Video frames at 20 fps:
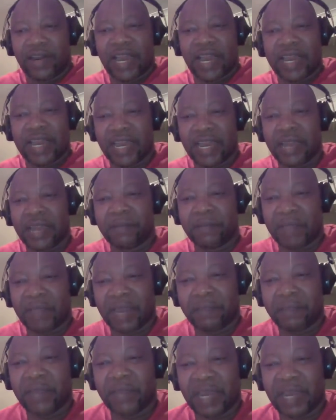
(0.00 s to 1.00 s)

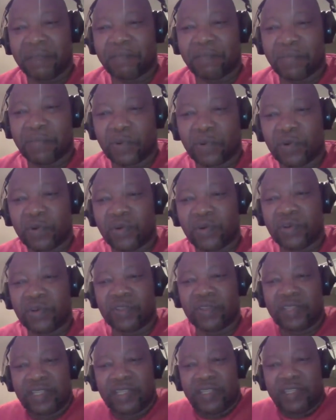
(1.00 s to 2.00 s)
I'm pro.
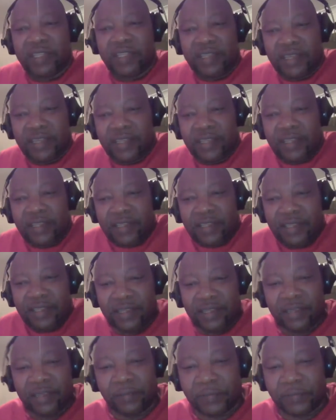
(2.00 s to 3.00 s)

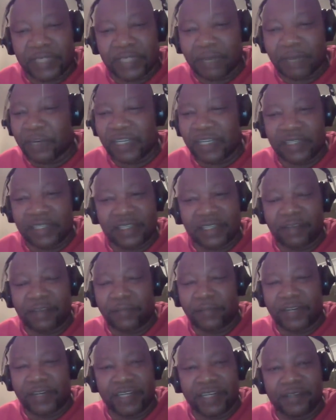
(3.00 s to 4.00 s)
If someone is
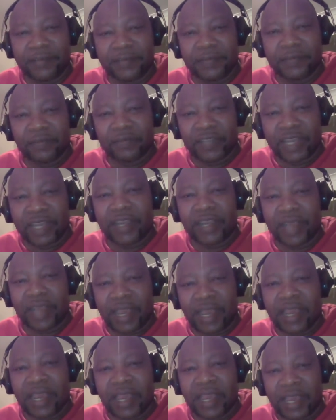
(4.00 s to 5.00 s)
suffering,
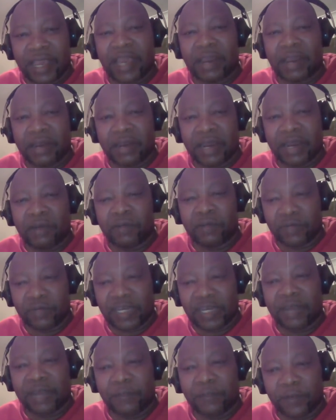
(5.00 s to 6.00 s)
I
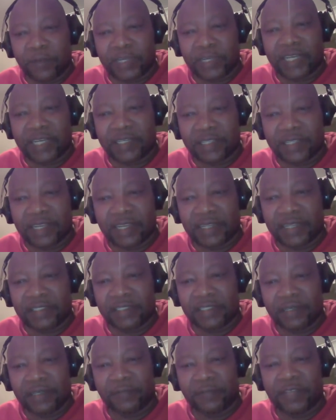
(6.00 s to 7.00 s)
would advocate
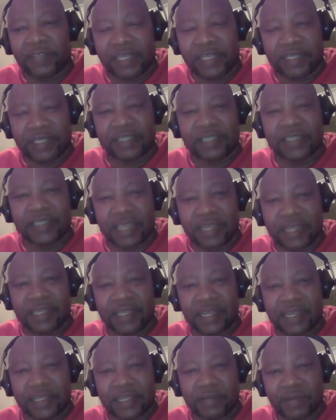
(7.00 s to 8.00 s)
that if they decide
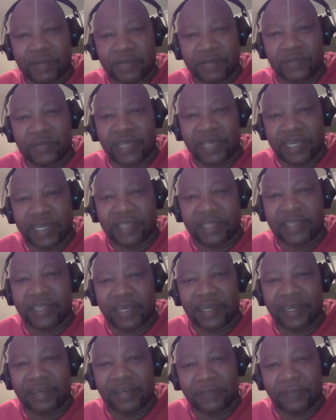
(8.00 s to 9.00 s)
that they want to end
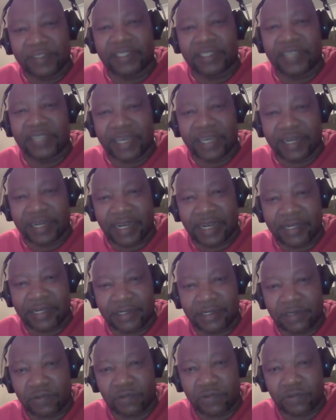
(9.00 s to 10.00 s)
their life, it's their
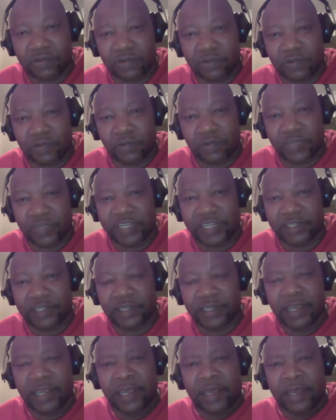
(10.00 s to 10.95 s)
right to do it.